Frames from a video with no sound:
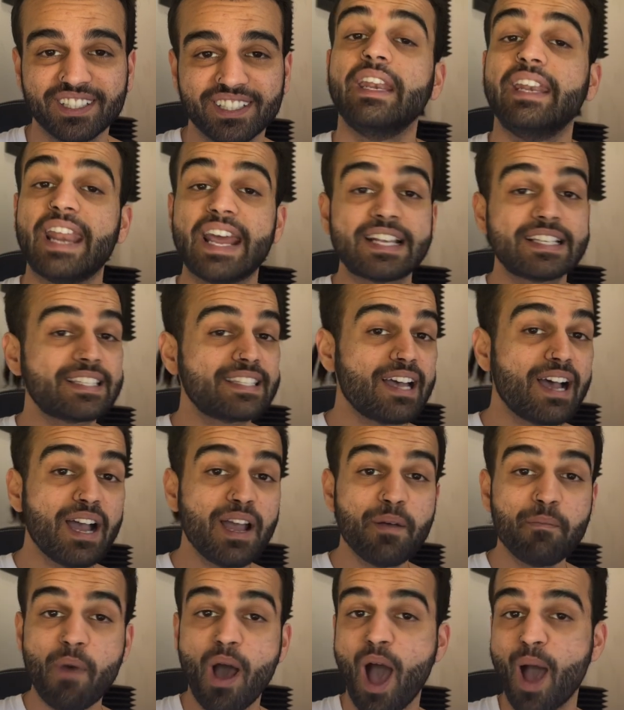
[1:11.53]
Next
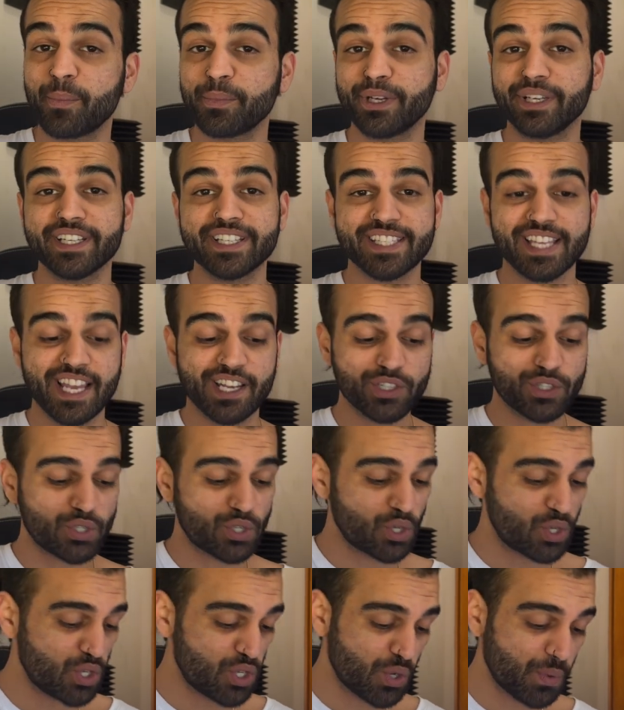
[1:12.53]
time, I'm going to take
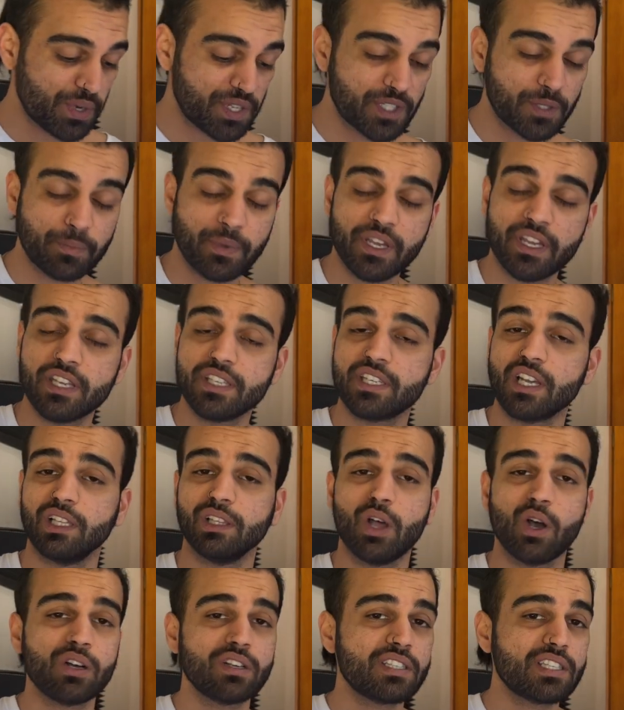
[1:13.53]
two USBs
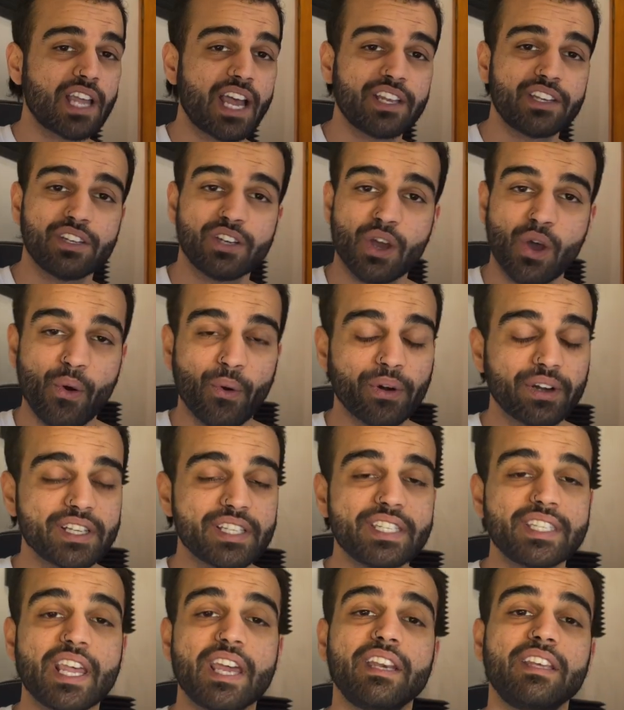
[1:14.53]
alongside, you know, already
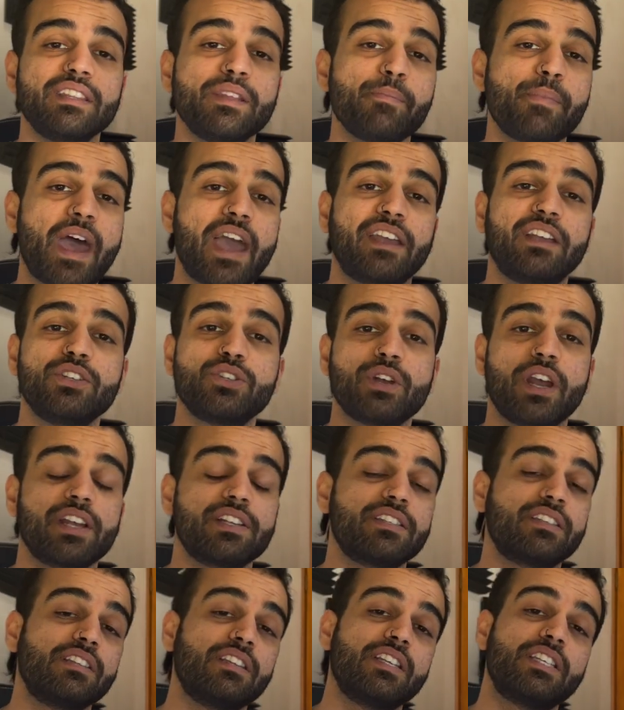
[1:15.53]
sending the backing
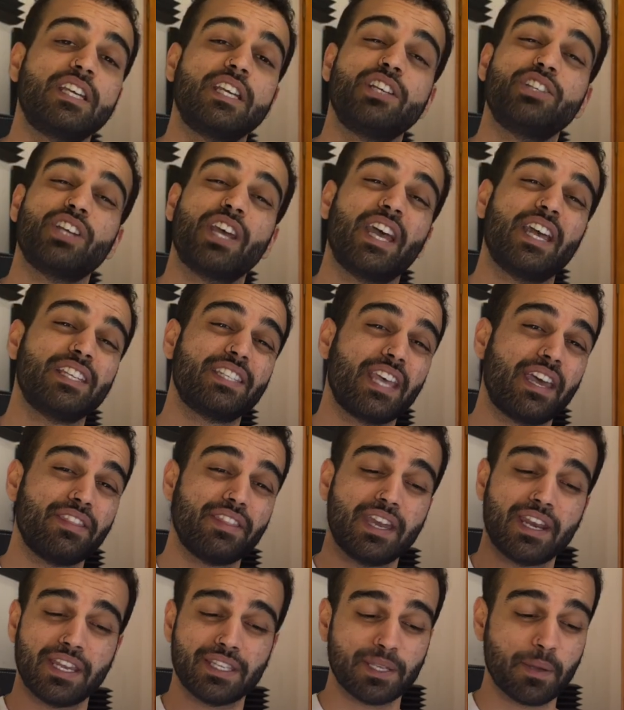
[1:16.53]
tracks to the DJs. And
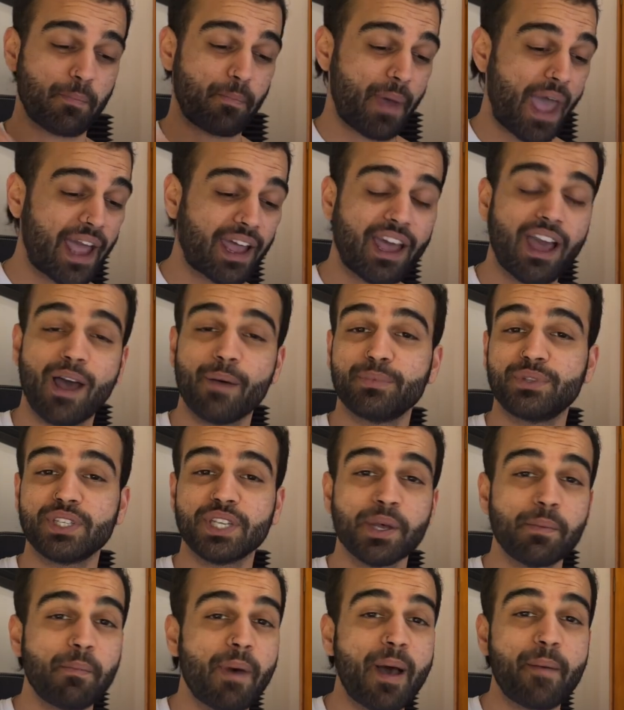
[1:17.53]
then as a backup
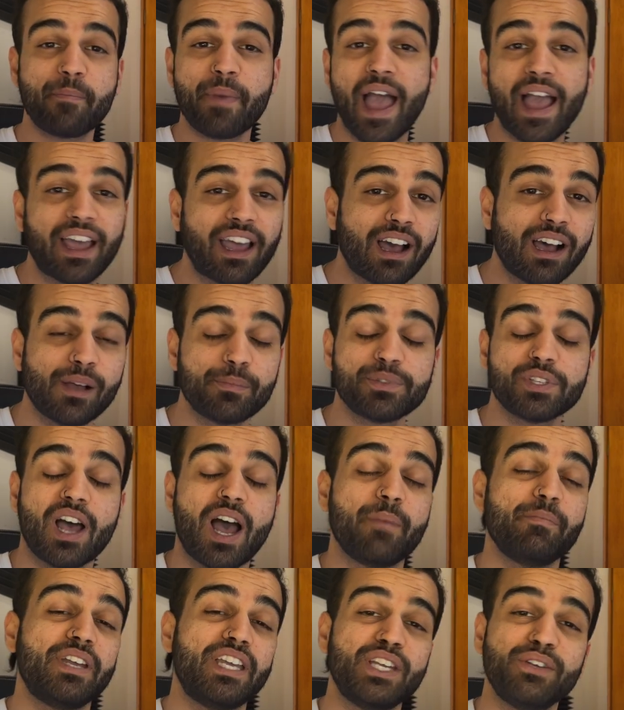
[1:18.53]
to my backups,
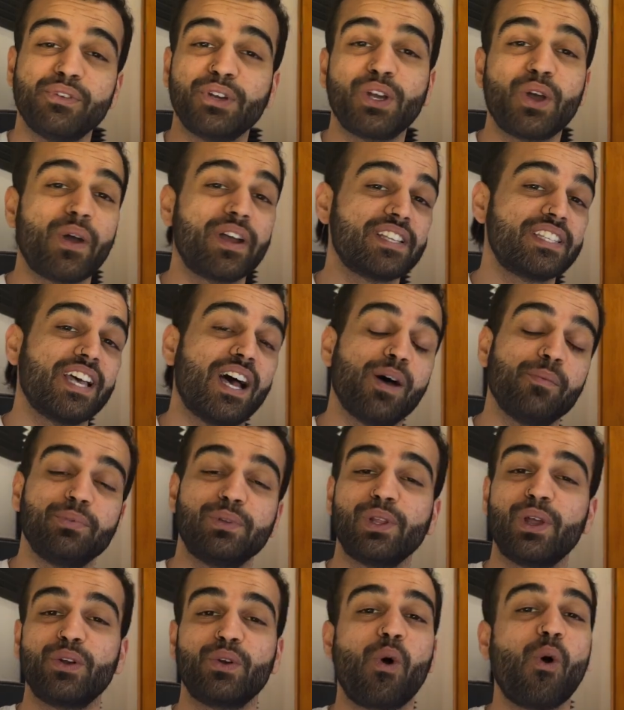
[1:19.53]
I'm even going to
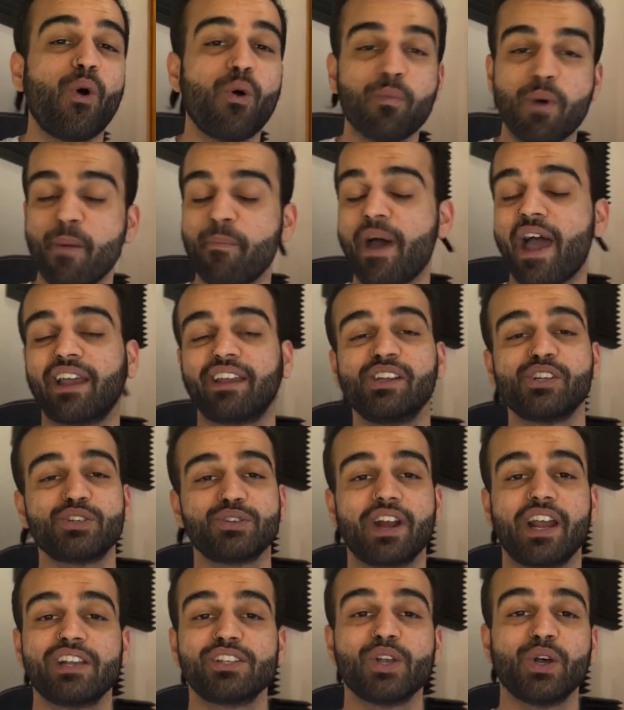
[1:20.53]
upload all my backing
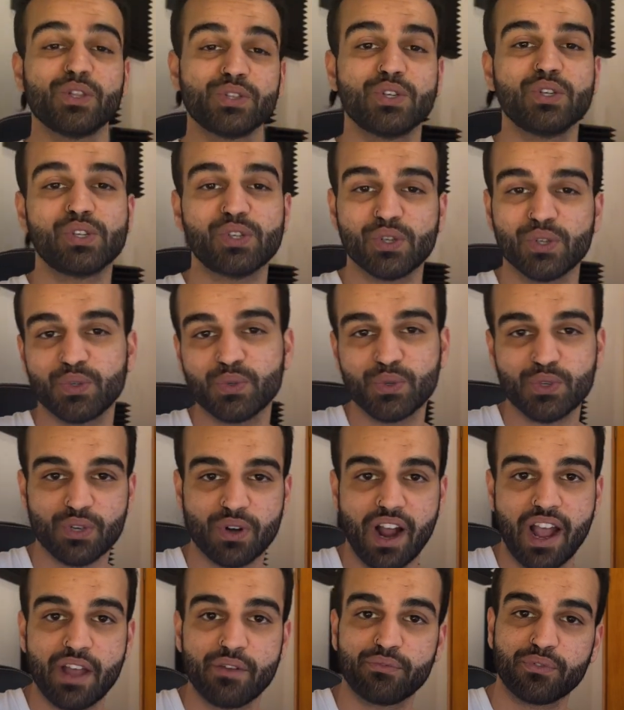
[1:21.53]
tracks onto Google
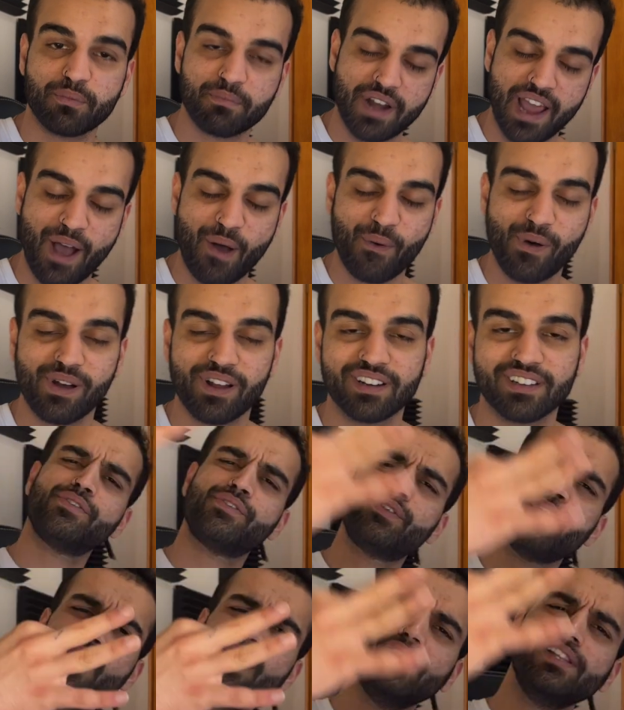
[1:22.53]
Drive from now on.
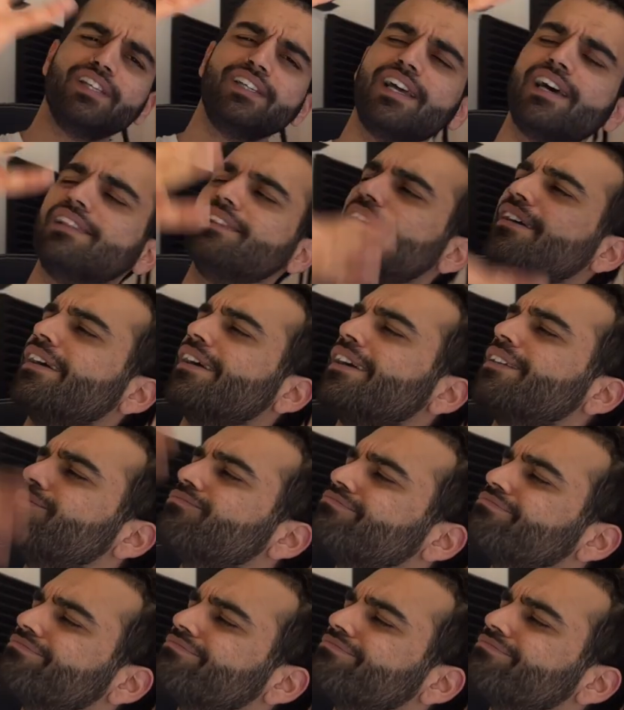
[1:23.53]
Thirdly, I learned